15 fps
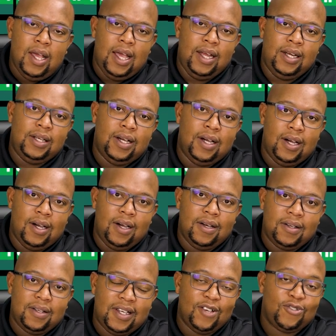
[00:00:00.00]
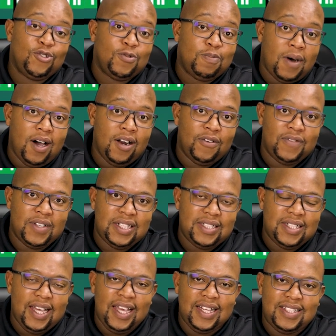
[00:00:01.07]
And guess who's part of it?
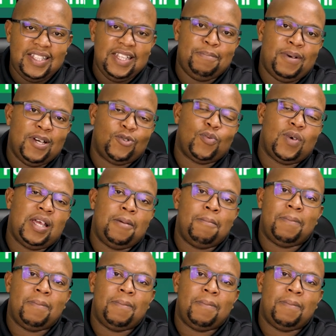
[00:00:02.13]
It's the Betway